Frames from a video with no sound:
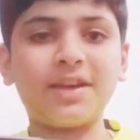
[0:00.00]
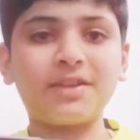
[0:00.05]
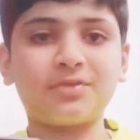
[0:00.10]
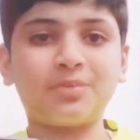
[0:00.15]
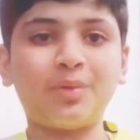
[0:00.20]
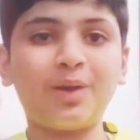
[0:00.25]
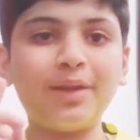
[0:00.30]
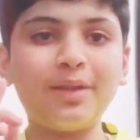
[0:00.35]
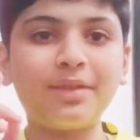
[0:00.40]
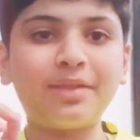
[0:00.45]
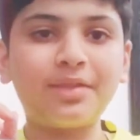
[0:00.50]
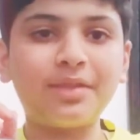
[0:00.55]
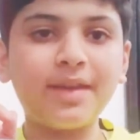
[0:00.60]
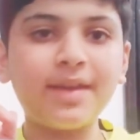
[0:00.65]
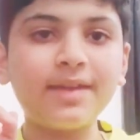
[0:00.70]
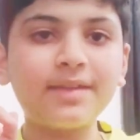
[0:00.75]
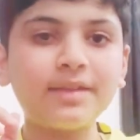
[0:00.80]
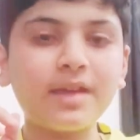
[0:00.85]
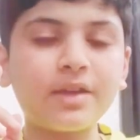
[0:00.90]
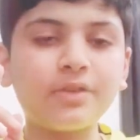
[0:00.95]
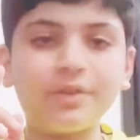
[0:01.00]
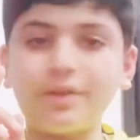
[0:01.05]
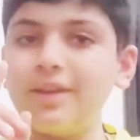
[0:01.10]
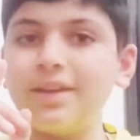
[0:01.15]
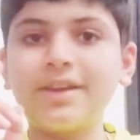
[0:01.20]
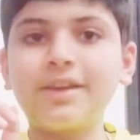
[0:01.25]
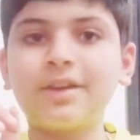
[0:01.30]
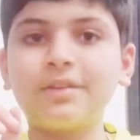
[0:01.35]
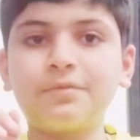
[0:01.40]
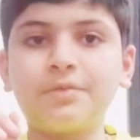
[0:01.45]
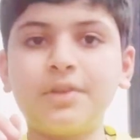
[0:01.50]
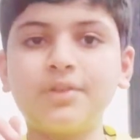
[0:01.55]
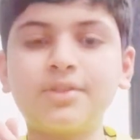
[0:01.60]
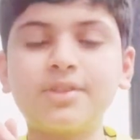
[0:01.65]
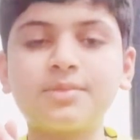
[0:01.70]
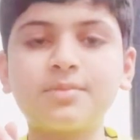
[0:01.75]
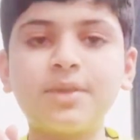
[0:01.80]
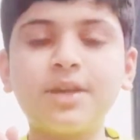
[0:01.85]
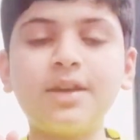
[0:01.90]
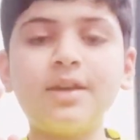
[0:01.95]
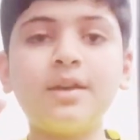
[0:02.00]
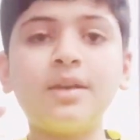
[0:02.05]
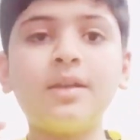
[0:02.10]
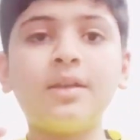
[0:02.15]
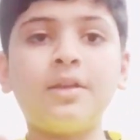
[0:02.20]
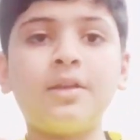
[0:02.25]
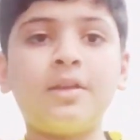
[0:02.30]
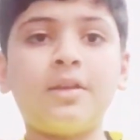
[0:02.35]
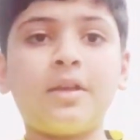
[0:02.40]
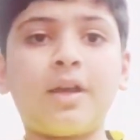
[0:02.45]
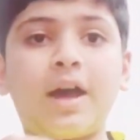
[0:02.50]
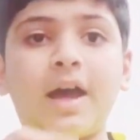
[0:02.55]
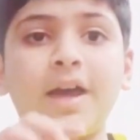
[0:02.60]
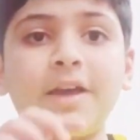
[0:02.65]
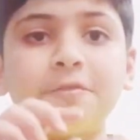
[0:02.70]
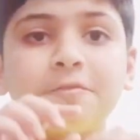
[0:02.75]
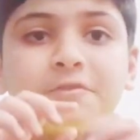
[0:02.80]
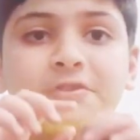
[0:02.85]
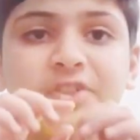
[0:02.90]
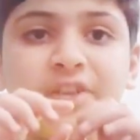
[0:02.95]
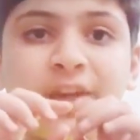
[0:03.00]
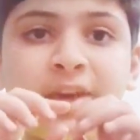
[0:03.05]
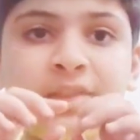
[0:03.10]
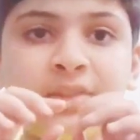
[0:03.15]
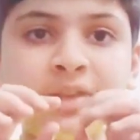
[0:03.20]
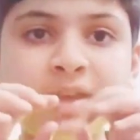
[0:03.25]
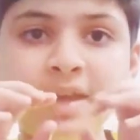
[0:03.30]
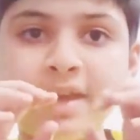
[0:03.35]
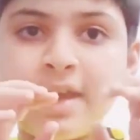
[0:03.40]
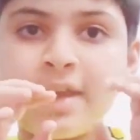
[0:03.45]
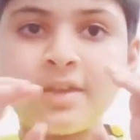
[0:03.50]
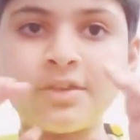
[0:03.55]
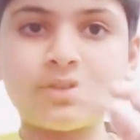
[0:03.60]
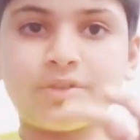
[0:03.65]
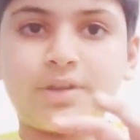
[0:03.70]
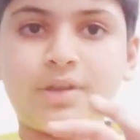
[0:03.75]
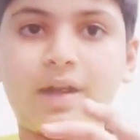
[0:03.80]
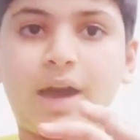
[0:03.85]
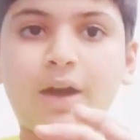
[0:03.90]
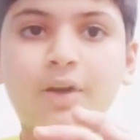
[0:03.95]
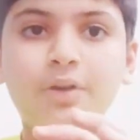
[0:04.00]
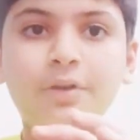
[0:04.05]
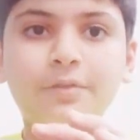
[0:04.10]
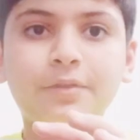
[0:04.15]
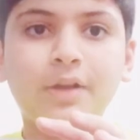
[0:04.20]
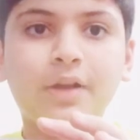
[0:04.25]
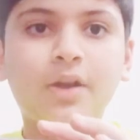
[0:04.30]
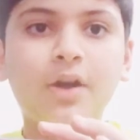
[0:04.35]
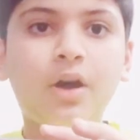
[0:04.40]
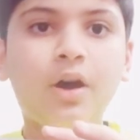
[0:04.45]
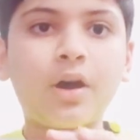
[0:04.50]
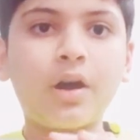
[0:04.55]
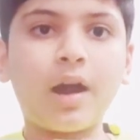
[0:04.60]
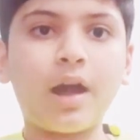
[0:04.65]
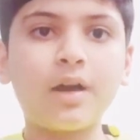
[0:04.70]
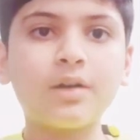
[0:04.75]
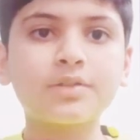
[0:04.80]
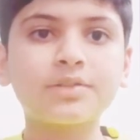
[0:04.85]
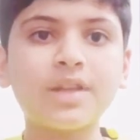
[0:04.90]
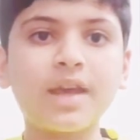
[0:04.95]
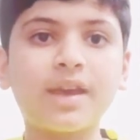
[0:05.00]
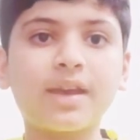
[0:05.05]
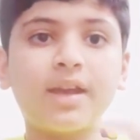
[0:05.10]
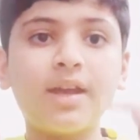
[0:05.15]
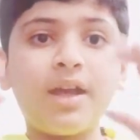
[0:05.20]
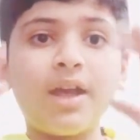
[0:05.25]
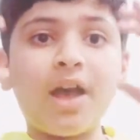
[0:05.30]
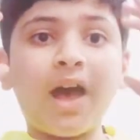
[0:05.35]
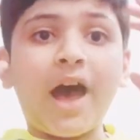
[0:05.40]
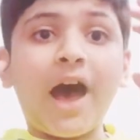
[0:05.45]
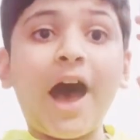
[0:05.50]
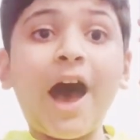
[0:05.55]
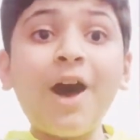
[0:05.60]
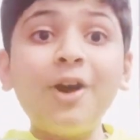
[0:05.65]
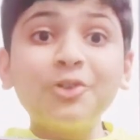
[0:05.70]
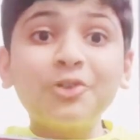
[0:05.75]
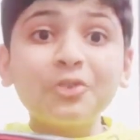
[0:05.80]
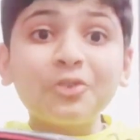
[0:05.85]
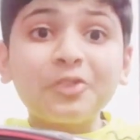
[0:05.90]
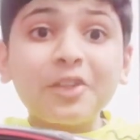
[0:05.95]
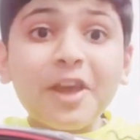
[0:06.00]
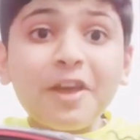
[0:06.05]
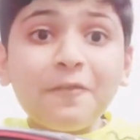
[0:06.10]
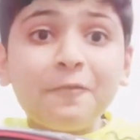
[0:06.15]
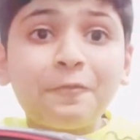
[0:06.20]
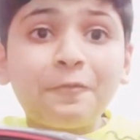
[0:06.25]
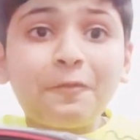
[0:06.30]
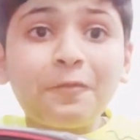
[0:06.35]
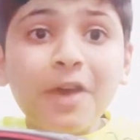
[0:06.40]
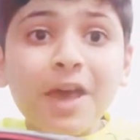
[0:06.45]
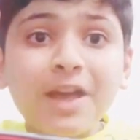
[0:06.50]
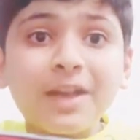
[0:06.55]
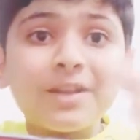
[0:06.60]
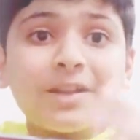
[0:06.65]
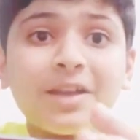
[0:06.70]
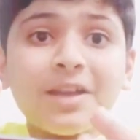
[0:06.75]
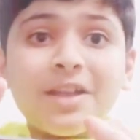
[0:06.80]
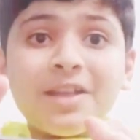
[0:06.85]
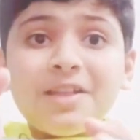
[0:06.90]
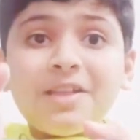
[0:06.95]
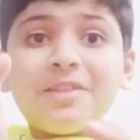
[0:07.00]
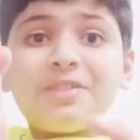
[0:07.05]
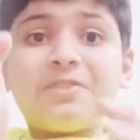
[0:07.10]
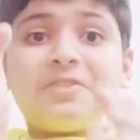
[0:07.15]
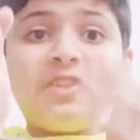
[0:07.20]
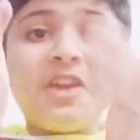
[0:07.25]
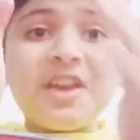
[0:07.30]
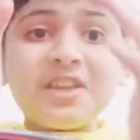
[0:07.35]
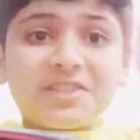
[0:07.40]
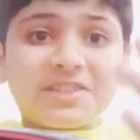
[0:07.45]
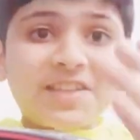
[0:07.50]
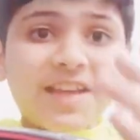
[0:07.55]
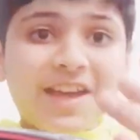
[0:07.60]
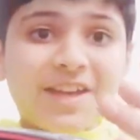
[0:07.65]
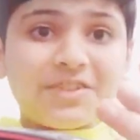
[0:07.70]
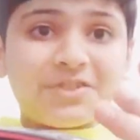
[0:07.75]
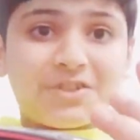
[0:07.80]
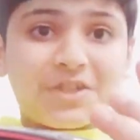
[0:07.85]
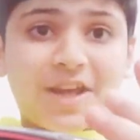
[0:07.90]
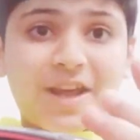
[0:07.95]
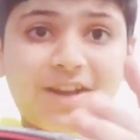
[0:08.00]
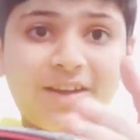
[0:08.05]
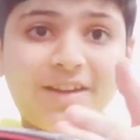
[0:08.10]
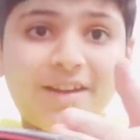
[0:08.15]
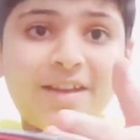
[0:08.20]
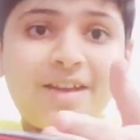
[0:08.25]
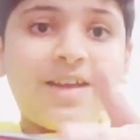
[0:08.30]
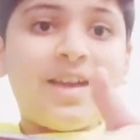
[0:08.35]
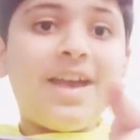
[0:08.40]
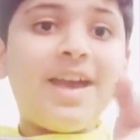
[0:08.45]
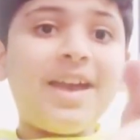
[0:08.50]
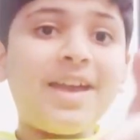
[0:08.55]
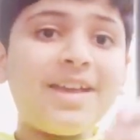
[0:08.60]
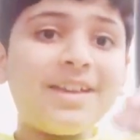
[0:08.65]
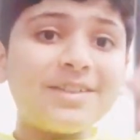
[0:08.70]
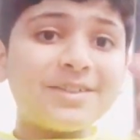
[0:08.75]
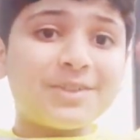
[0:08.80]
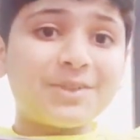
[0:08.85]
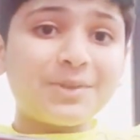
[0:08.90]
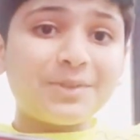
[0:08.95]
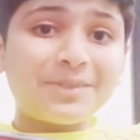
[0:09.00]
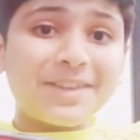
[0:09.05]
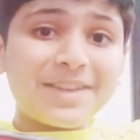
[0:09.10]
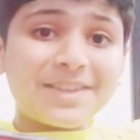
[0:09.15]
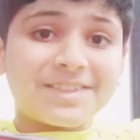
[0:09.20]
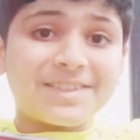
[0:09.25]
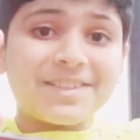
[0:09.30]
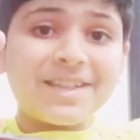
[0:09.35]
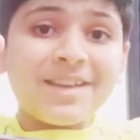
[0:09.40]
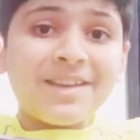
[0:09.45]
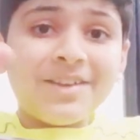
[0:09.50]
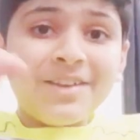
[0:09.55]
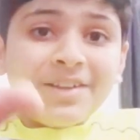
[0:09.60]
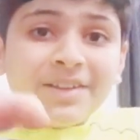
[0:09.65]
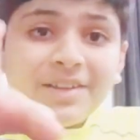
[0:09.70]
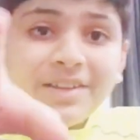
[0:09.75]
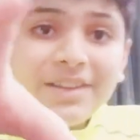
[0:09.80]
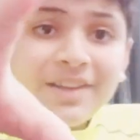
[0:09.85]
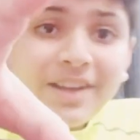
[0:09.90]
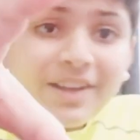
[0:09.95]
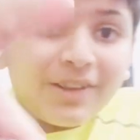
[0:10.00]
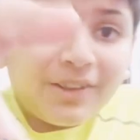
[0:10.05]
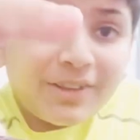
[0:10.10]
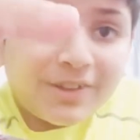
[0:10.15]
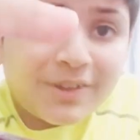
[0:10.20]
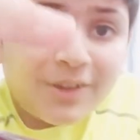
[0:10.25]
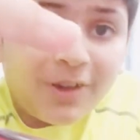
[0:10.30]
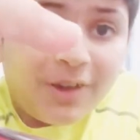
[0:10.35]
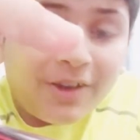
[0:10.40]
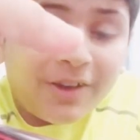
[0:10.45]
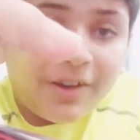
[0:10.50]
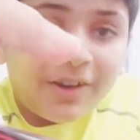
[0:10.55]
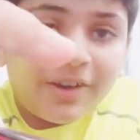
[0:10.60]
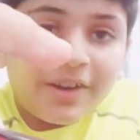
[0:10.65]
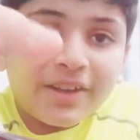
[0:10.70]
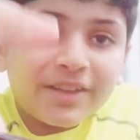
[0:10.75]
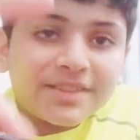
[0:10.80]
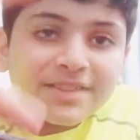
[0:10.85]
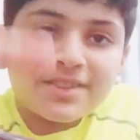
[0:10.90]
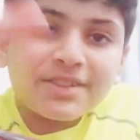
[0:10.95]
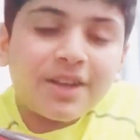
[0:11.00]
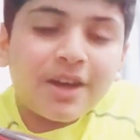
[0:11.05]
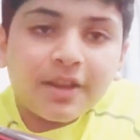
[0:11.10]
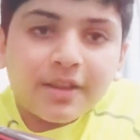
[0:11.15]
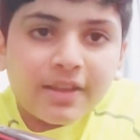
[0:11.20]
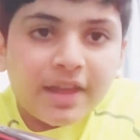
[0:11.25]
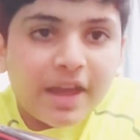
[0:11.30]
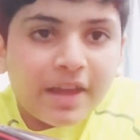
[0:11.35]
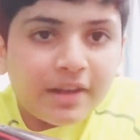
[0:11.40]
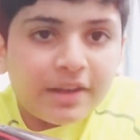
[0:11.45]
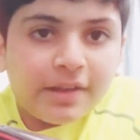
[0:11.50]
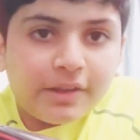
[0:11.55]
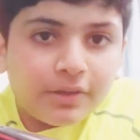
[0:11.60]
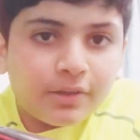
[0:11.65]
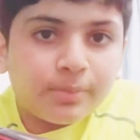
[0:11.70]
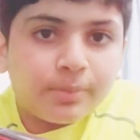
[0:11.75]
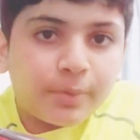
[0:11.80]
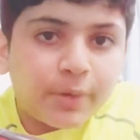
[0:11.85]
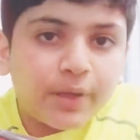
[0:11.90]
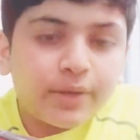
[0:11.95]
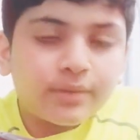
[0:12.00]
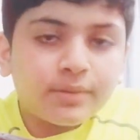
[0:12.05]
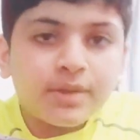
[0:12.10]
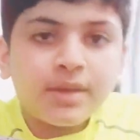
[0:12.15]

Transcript: one thing that really confuses me, I've seen the engine out of the car. I was like, how do they fit this engine into this little car? It's not that little, but